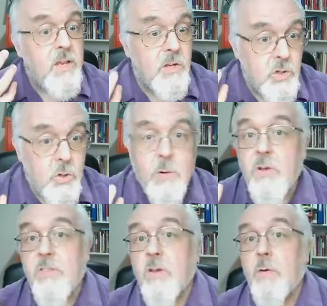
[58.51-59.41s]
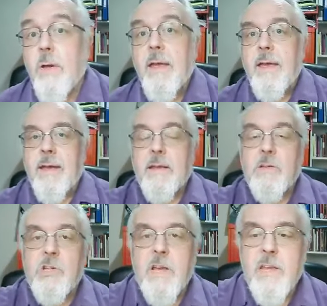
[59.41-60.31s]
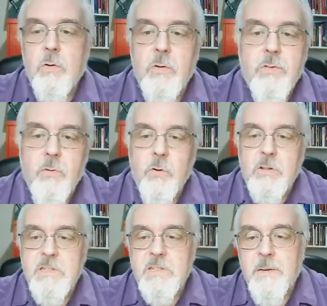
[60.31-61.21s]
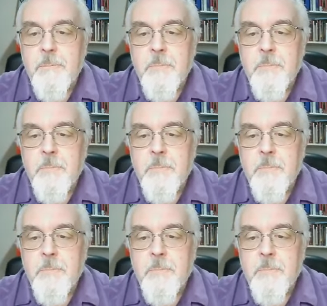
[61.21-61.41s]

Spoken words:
can join with you and share your thoughts.